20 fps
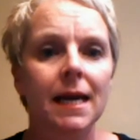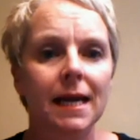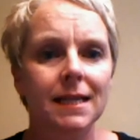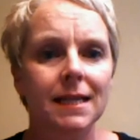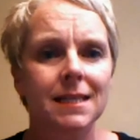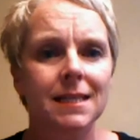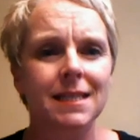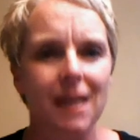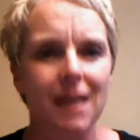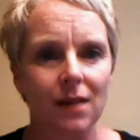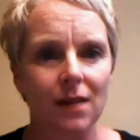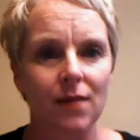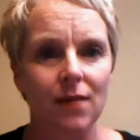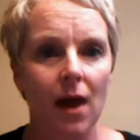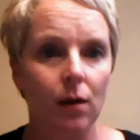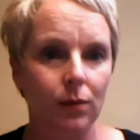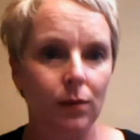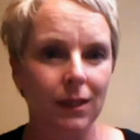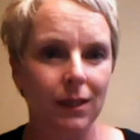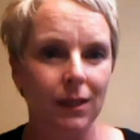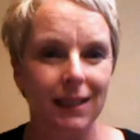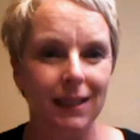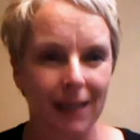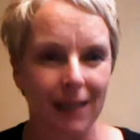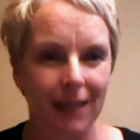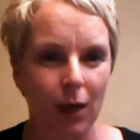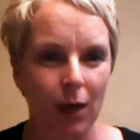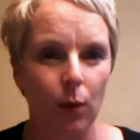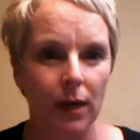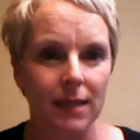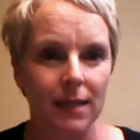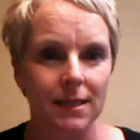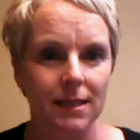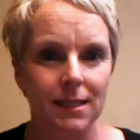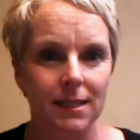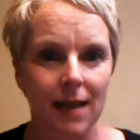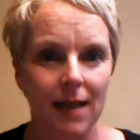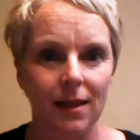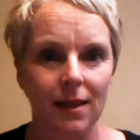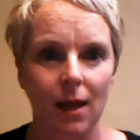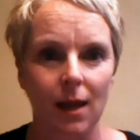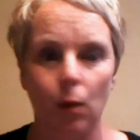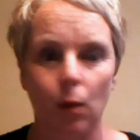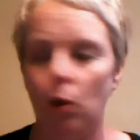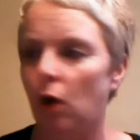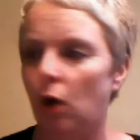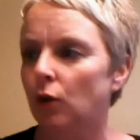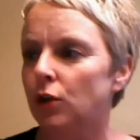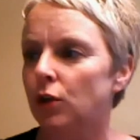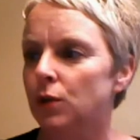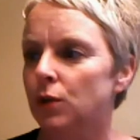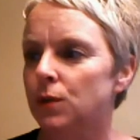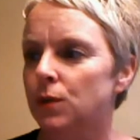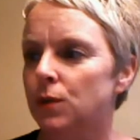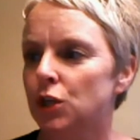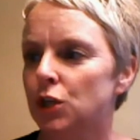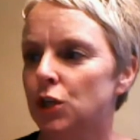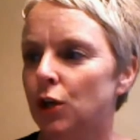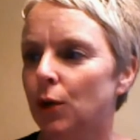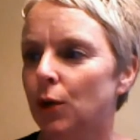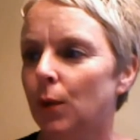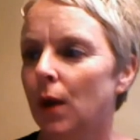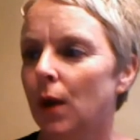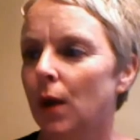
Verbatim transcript: instead of that really liquidy stain that we're all used to.